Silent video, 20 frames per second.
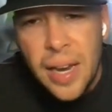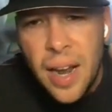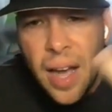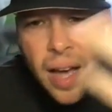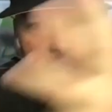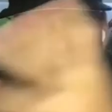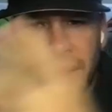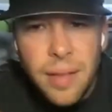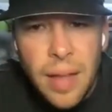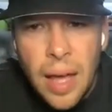yeah,
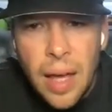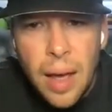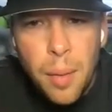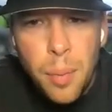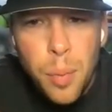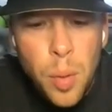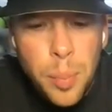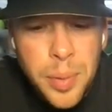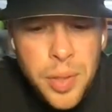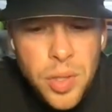no,
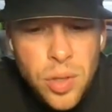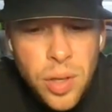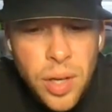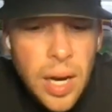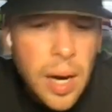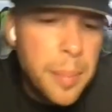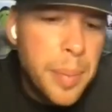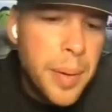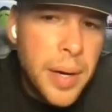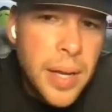I won't be
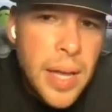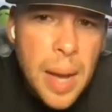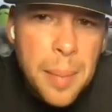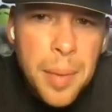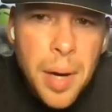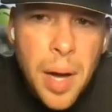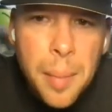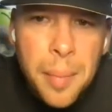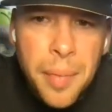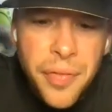drinking. But yeah,
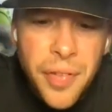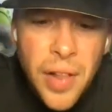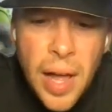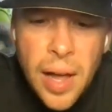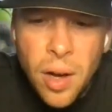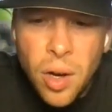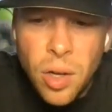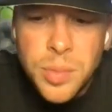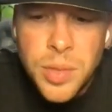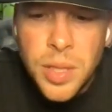I'm gonna
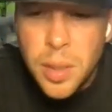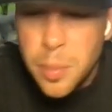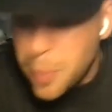fly home